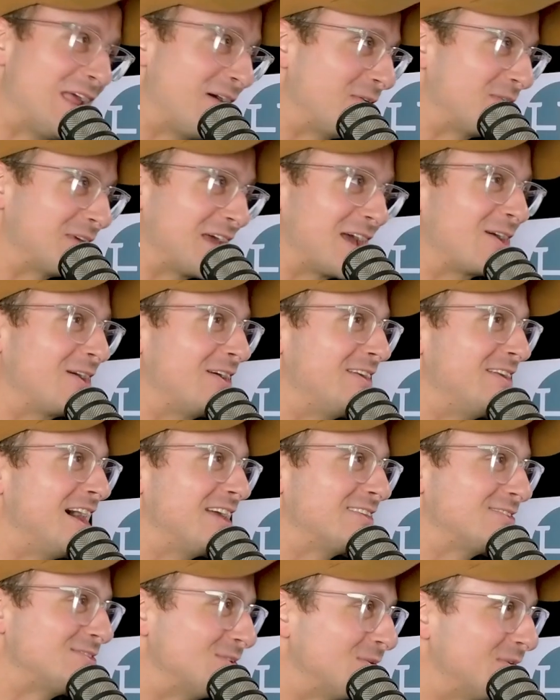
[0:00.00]
everything I could
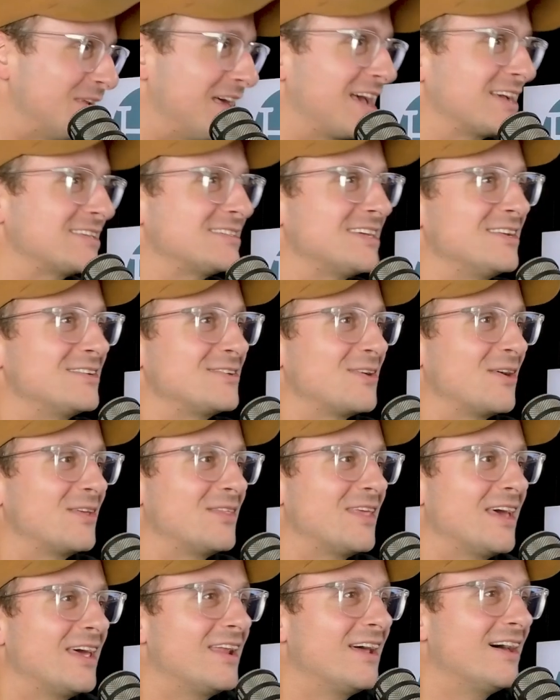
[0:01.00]
not to do an accent
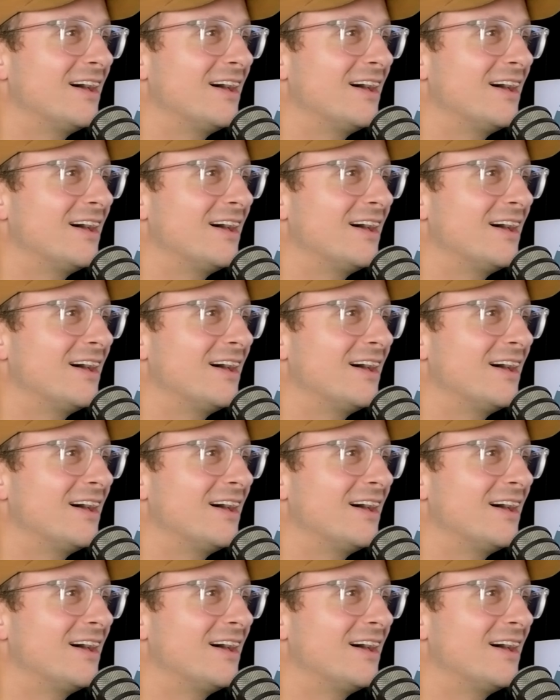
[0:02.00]
during that.